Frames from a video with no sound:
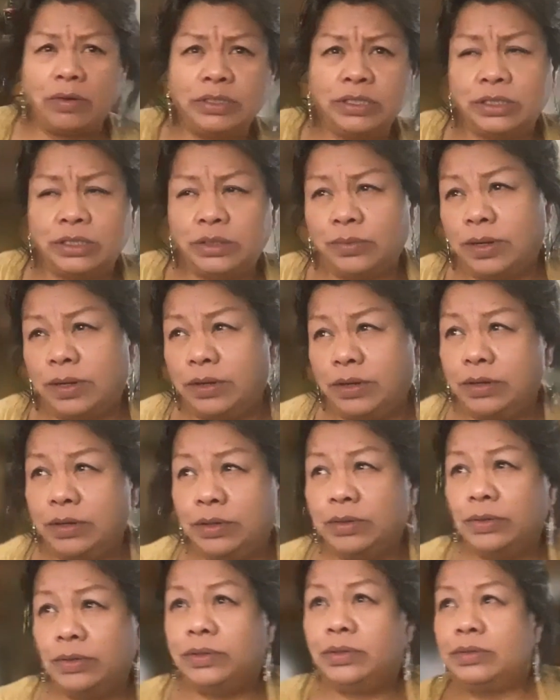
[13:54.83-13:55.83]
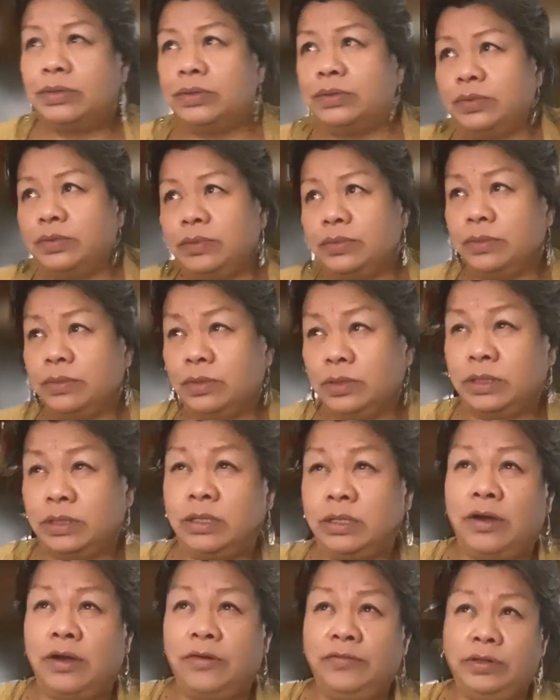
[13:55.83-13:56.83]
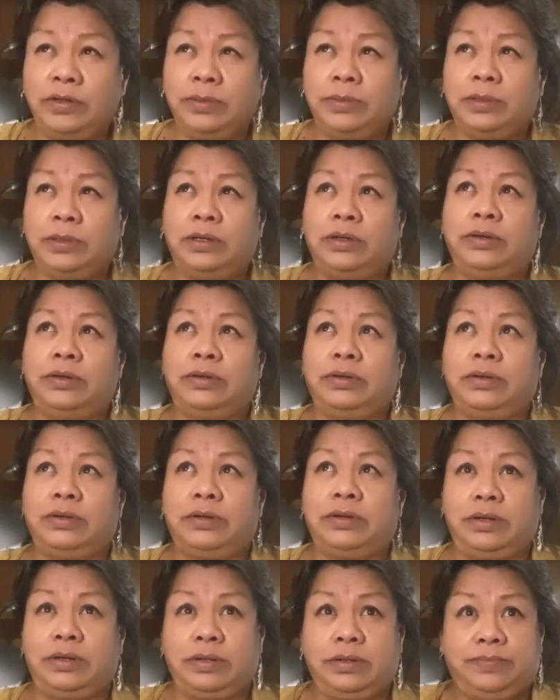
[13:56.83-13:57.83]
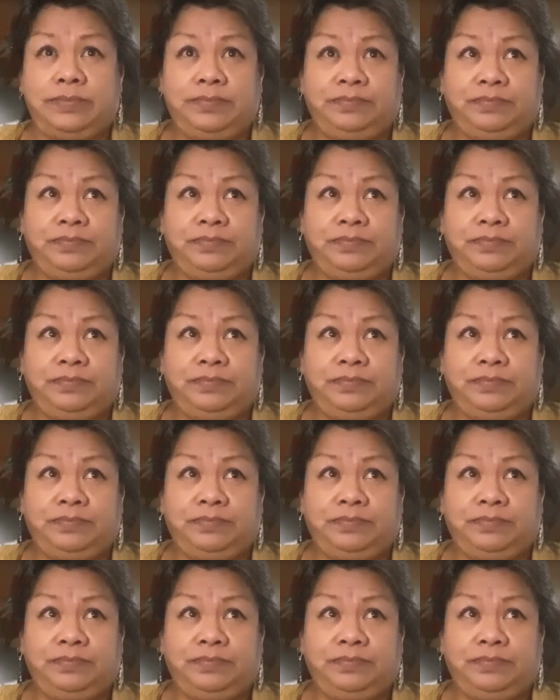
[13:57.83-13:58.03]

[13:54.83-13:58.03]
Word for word: just wondering who who was comfortable or